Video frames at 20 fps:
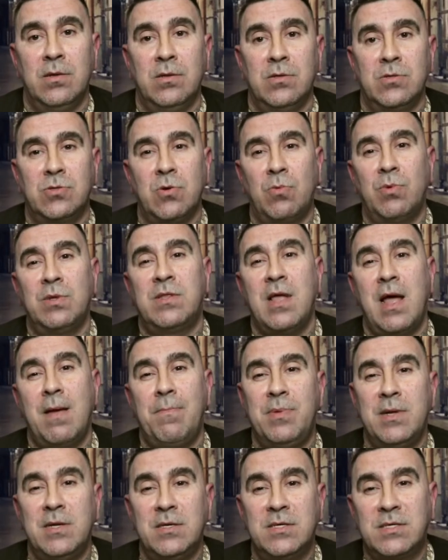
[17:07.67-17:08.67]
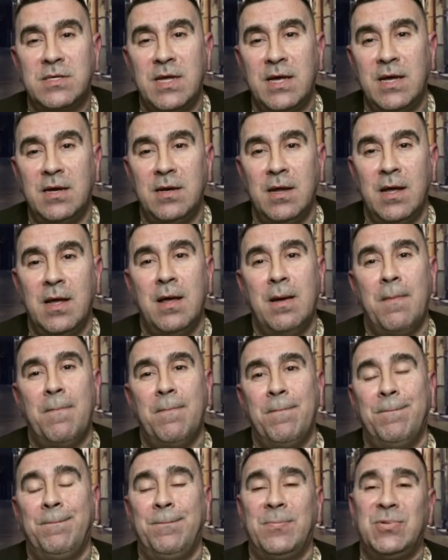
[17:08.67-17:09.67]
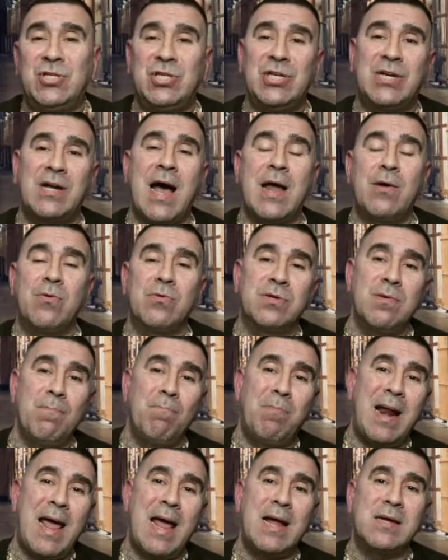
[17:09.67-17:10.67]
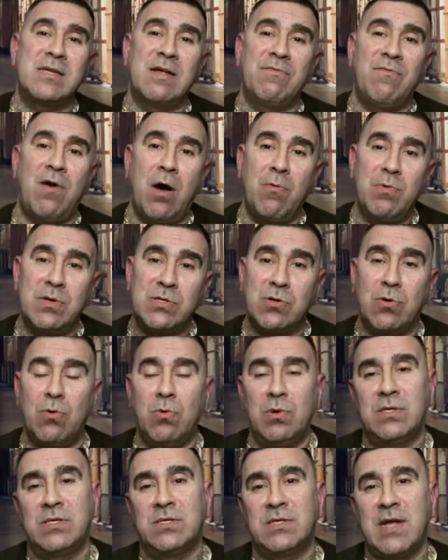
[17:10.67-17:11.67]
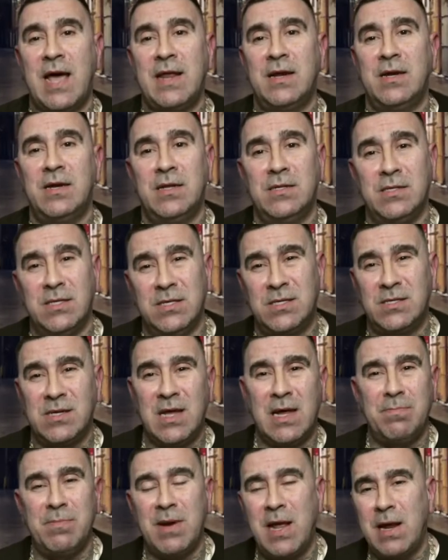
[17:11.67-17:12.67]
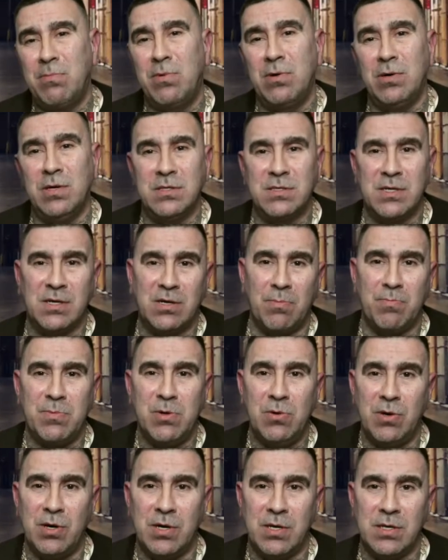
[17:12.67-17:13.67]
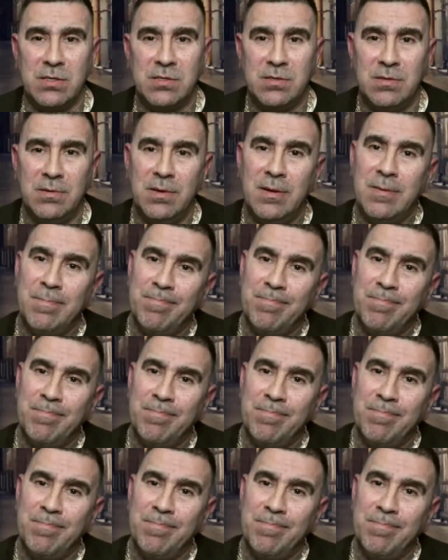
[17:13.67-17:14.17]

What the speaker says: So with that being said, Chicanos and blacks have always coincided in these same neighborhoods and communities.